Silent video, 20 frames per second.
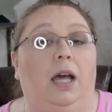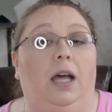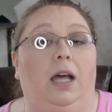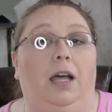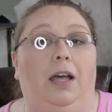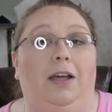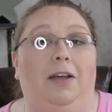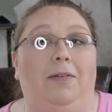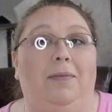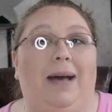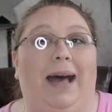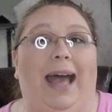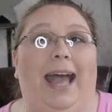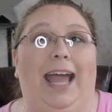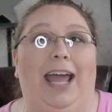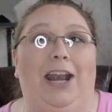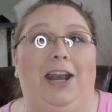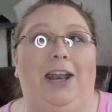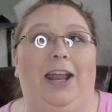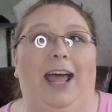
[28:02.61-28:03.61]
Um, I
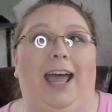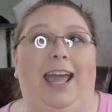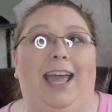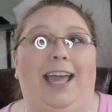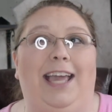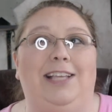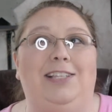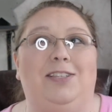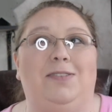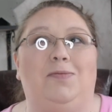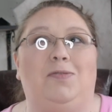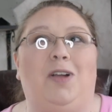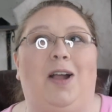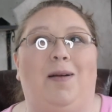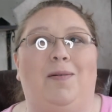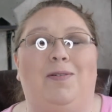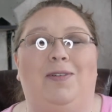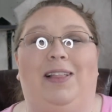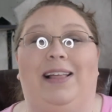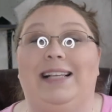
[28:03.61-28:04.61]
had a
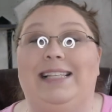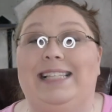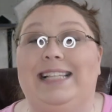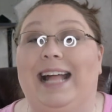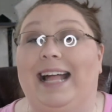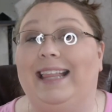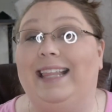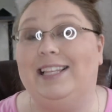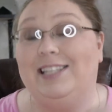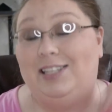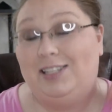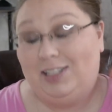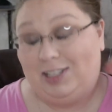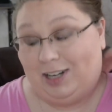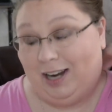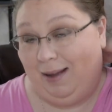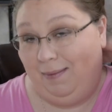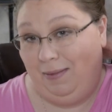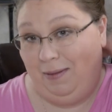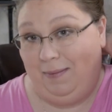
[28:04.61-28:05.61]
subscriber last night that
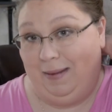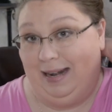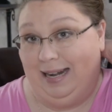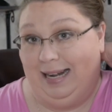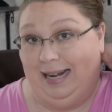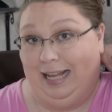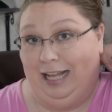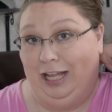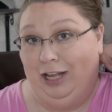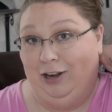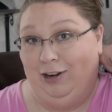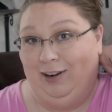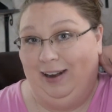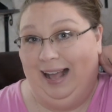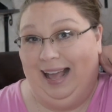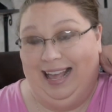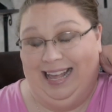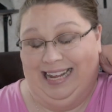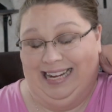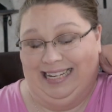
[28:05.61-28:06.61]
subscribed that made it
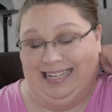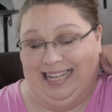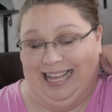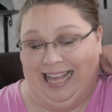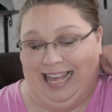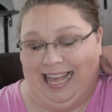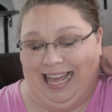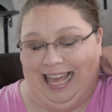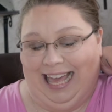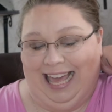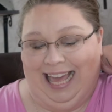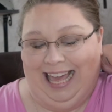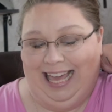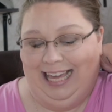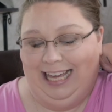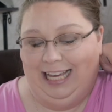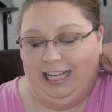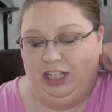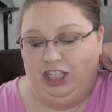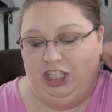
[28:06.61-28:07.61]
108
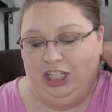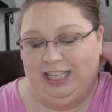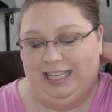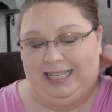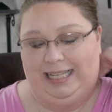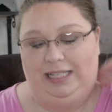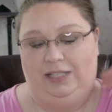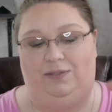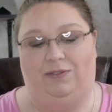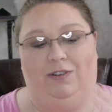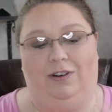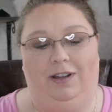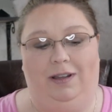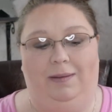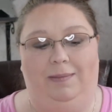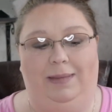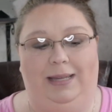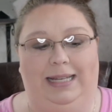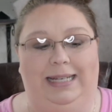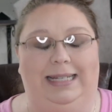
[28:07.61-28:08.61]
and she is
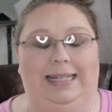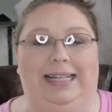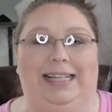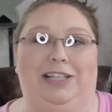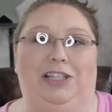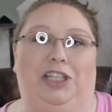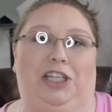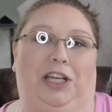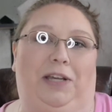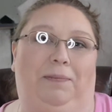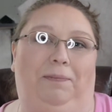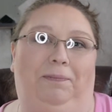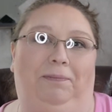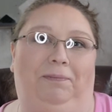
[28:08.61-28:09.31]
from Indonesia.